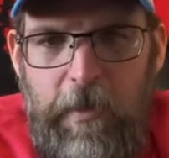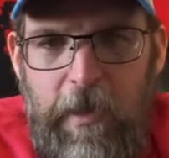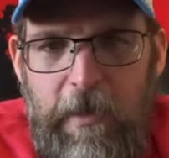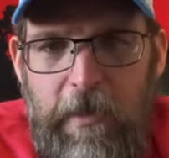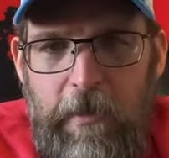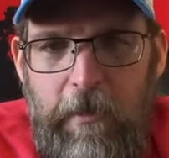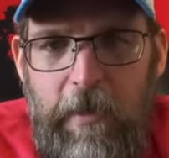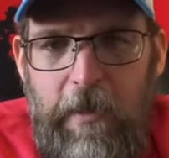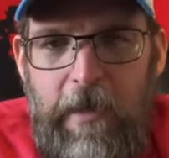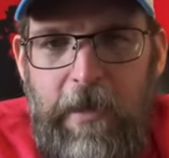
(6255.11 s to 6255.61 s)

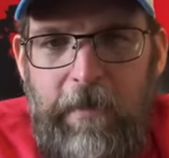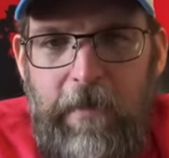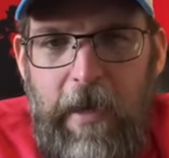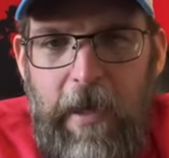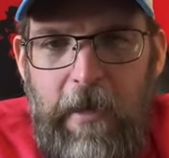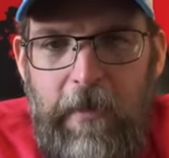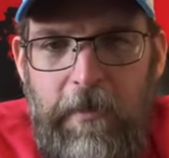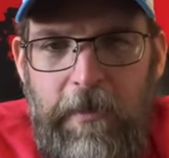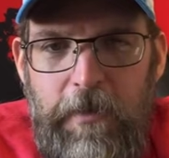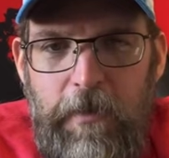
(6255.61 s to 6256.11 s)
I don't want to leave
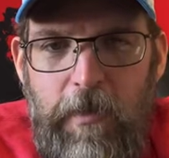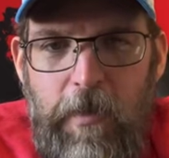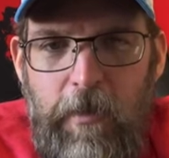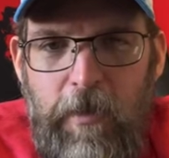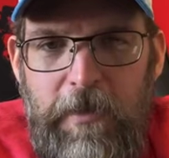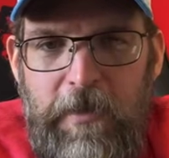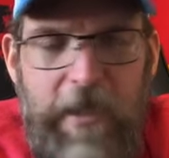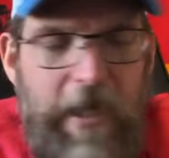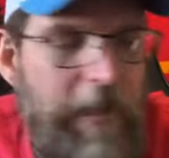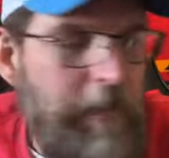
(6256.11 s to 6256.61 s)
you out. So
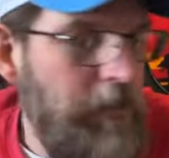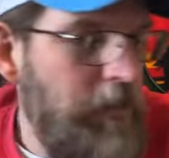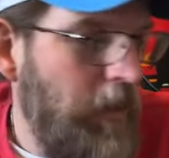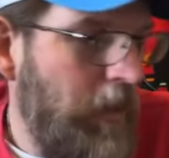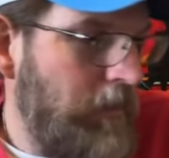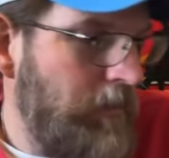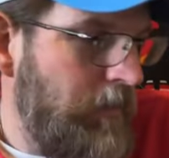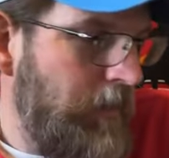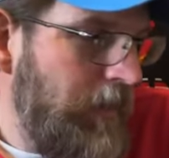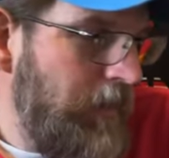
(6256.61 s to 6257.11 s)
one more time,
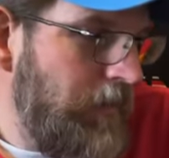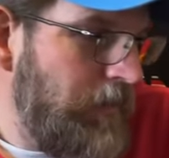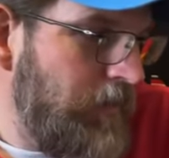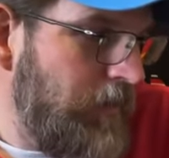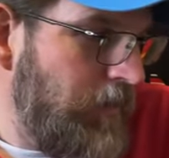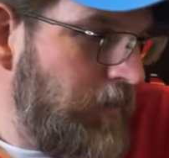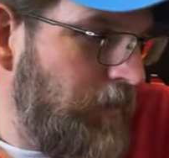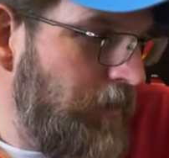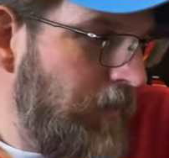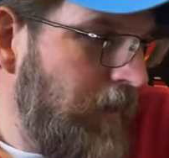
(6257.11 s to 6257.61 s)
Dalton
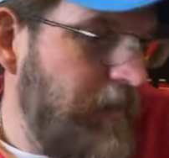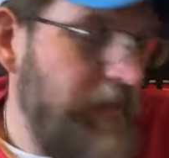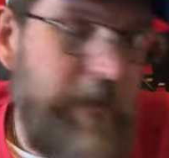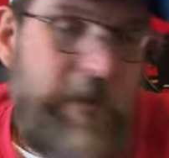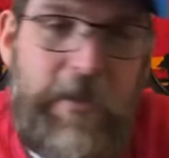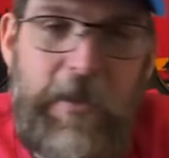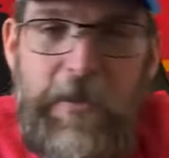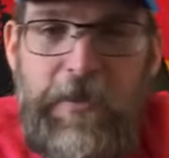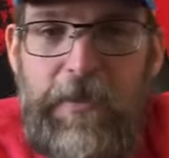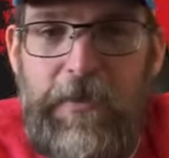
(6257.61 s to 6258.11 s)
Mills, are you
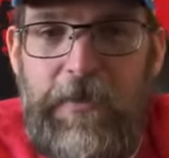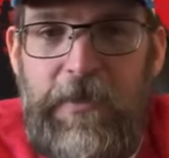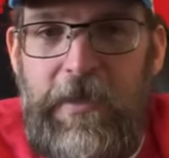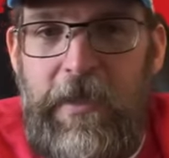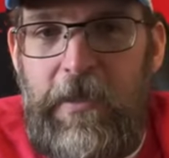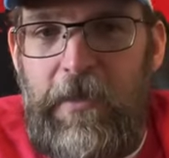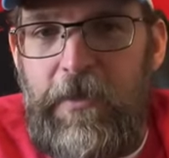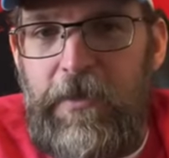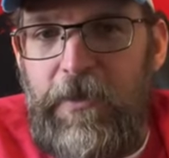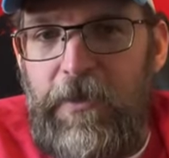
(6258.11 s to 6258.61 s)
present? Because your
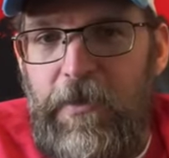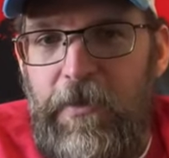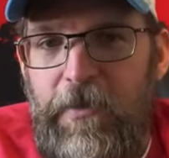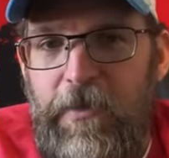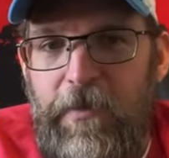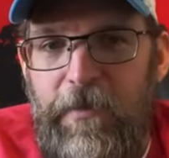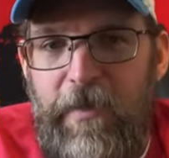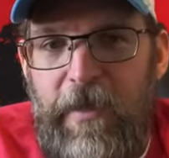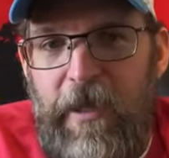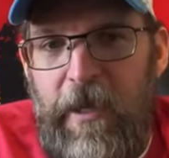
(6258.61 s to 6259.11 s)

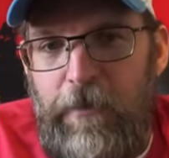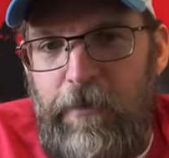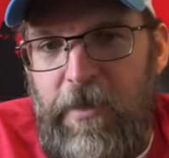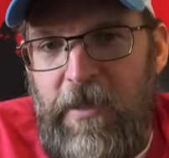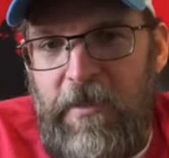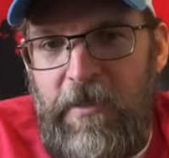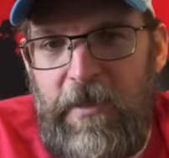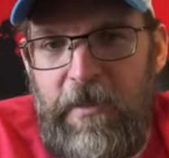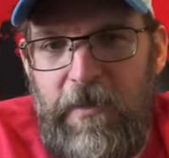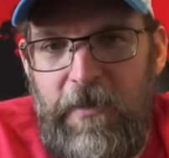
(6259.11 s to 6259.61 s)
signature, your
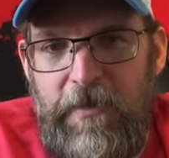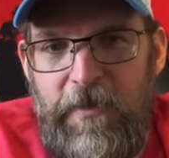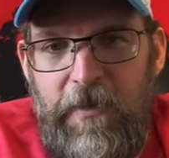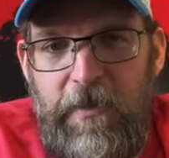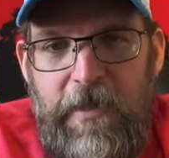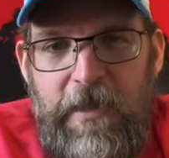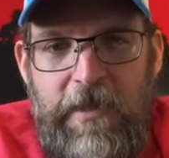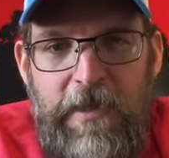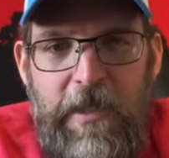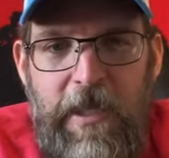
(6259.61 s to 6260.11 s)
VIP
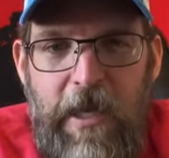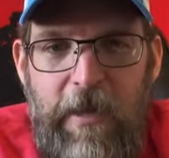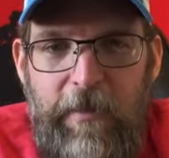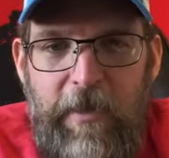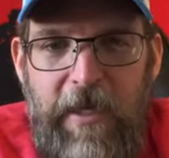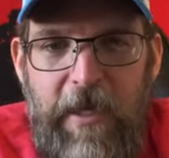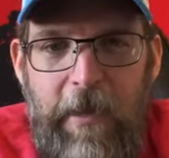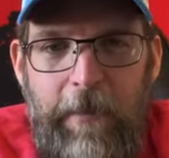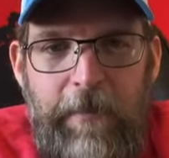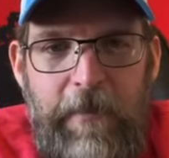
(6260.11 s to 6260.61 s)
signature is
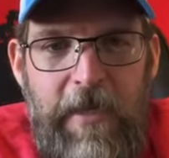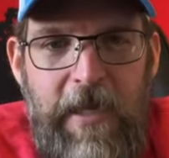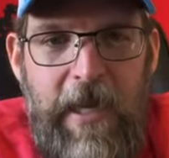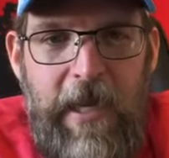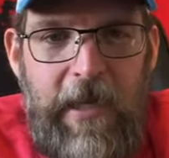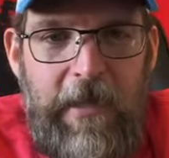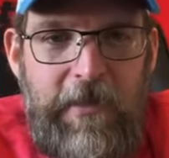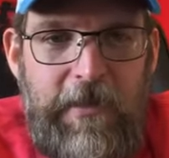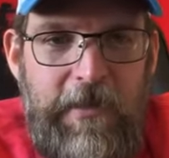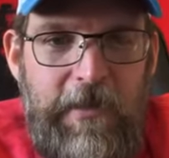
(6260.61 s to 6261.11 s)
coming up
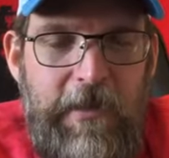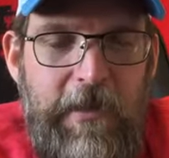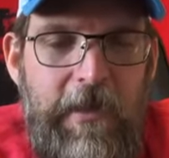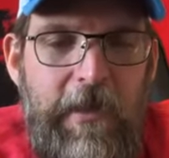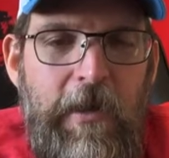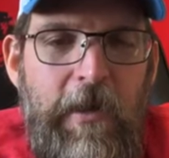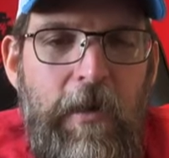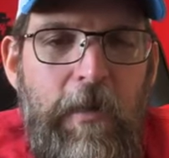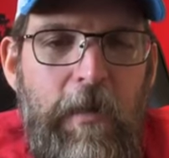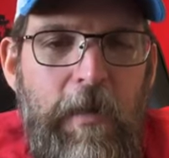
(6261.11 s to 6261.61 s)
next.
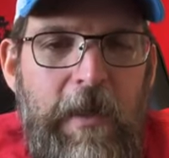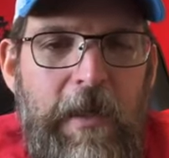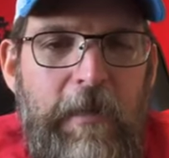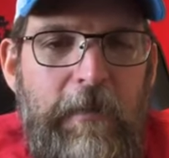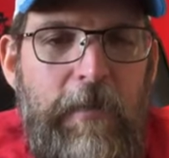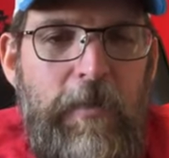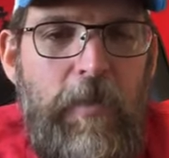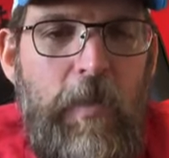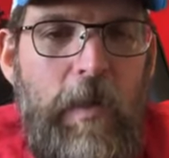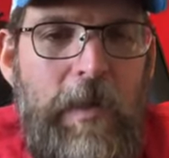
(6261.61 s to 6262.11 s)
We're going
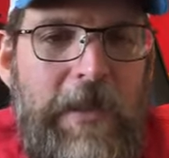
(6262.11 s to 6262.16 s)
to give you